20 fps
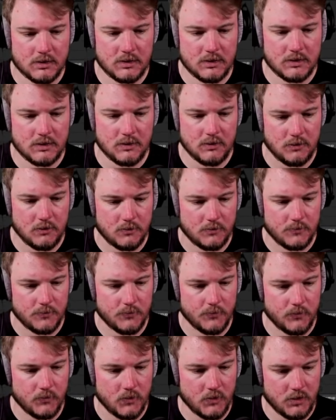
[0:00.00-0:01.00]
So,
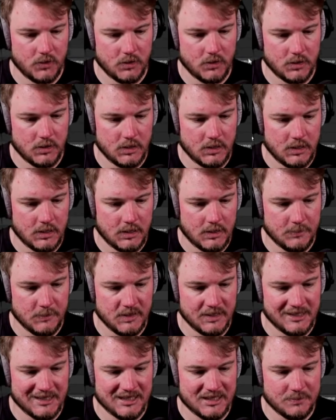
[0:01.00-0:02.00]
what
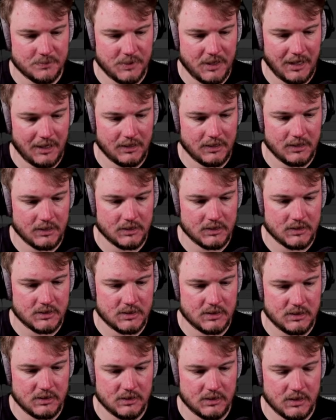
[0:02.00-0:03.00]
I'm expecting to
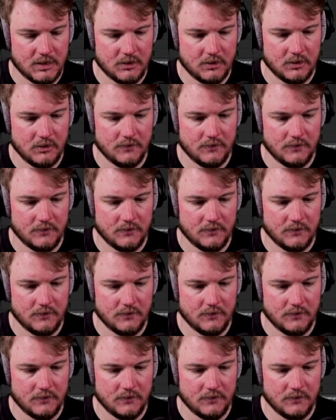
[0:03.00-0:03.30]
see now,